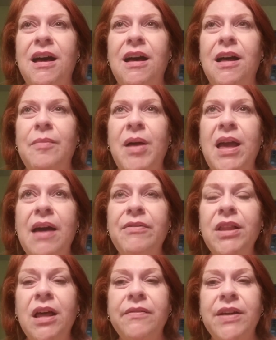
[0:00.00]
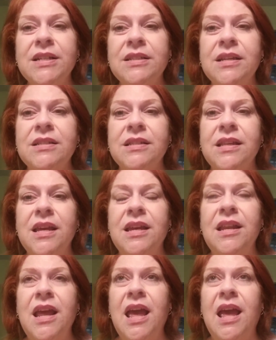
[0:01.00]
I have a lot of excess
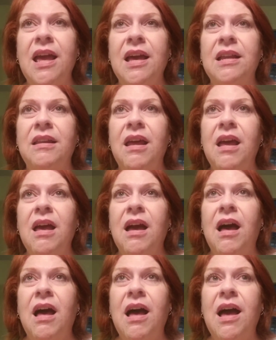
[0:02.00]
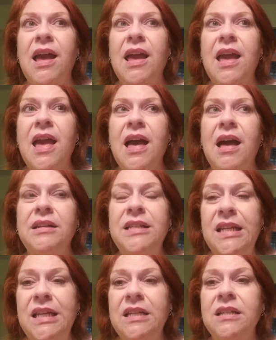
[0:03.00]
skin and I
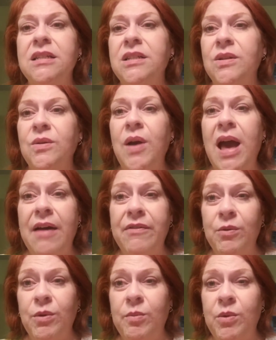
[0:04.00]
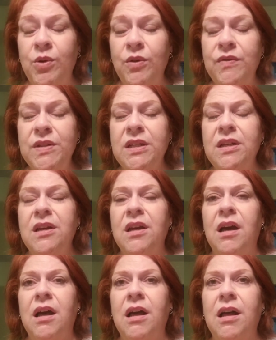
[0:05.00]
need to have it removed.
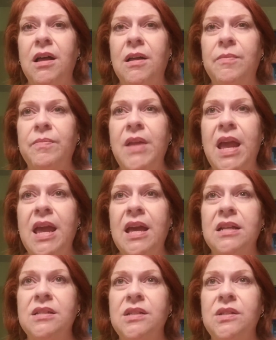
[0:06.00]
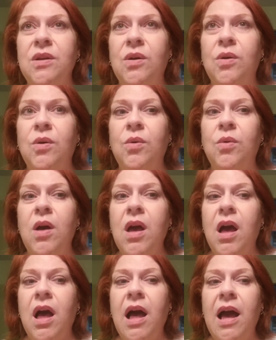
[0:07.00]
And so
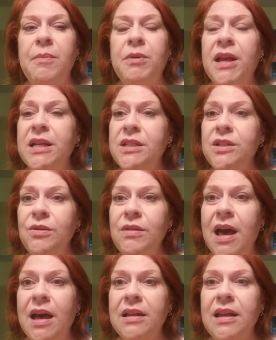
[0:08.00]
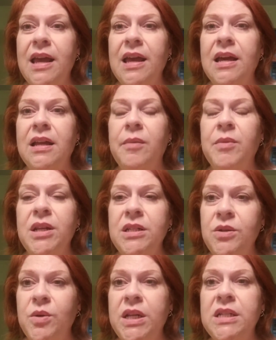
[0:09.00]
I plan to do that. And I'm gonna
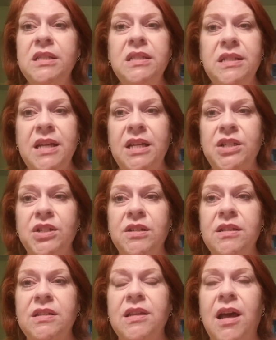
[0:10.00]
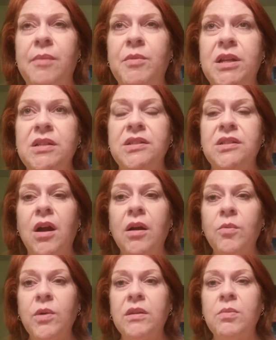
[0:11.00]
do it in stages. I'm gonna
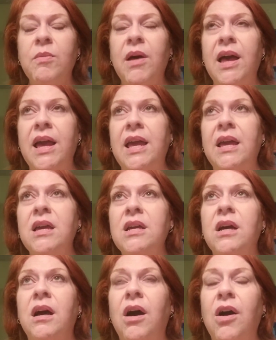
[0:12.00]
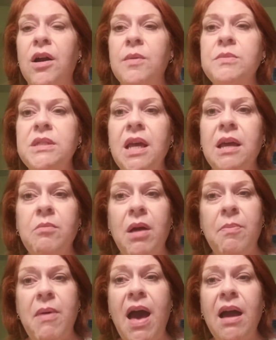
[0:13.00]
start with my arms and
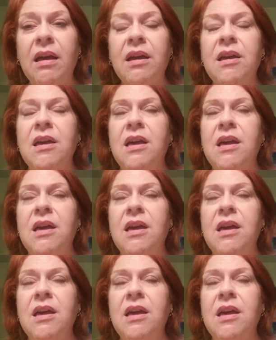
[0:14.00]
my back.